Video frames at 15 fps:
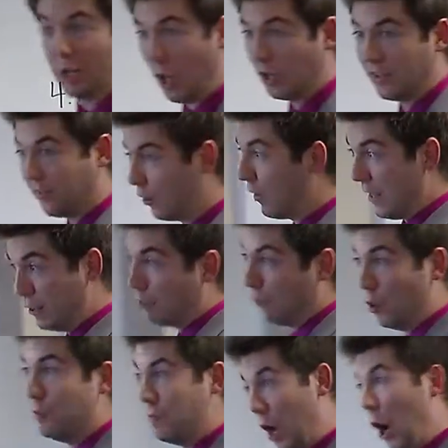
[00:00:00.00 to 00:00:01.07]
Oliver in the
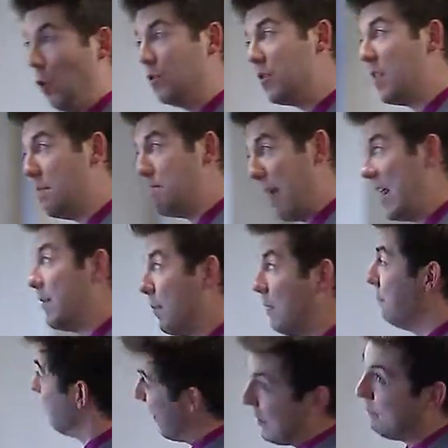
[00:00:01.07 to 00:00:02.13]
room knows that
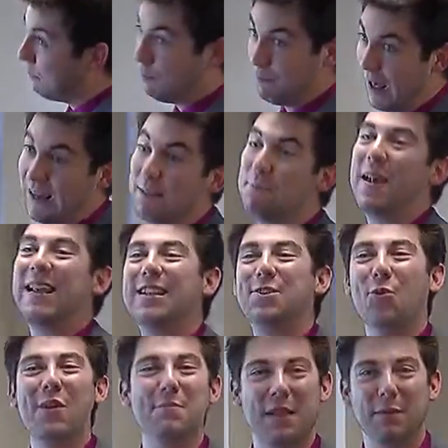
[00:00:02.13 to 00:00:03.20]

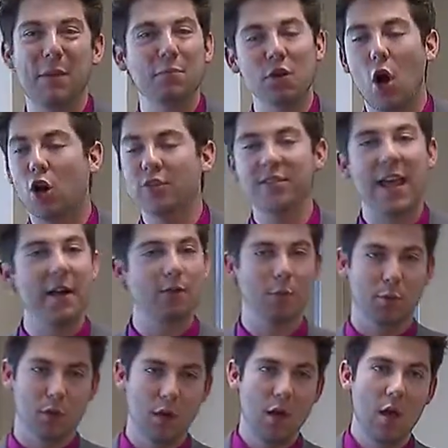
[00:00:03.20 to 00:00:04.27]
mandatory minimums are
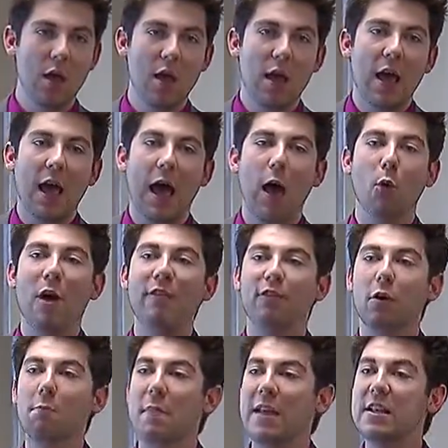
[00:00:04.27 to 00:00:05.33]
terrible.
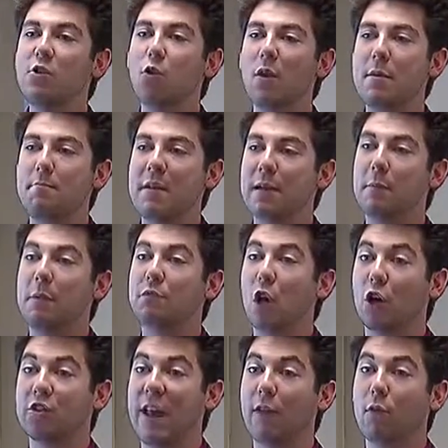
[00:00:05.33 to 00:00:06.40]
However, mandatory minimums
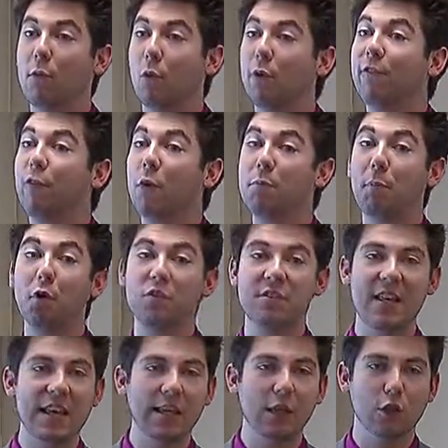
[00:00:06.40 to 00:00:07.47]
are terrible for
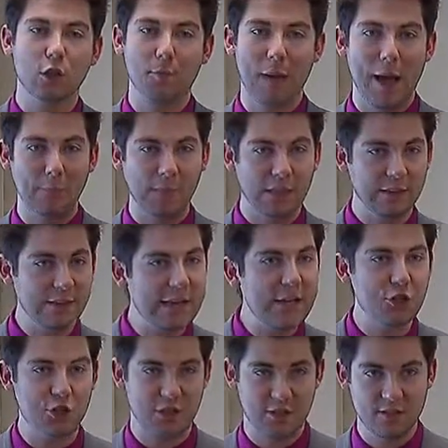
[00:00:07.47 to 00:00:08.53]
particular
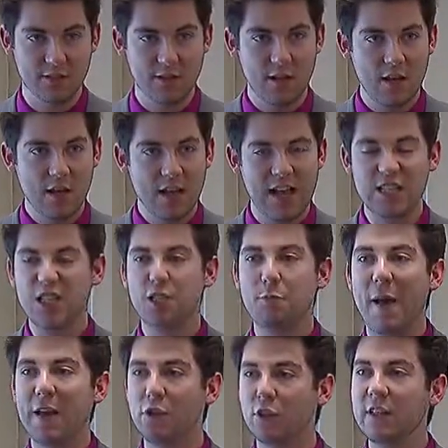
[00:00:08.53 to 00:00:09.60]
populations,
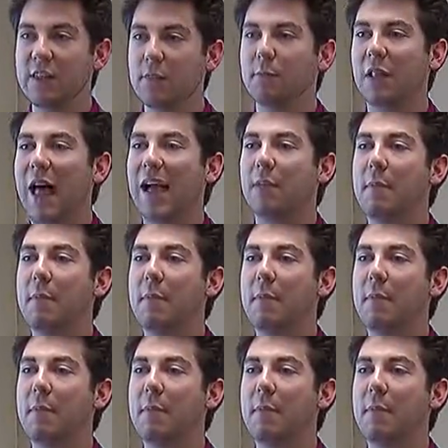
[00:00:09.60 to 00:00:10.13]
especially the black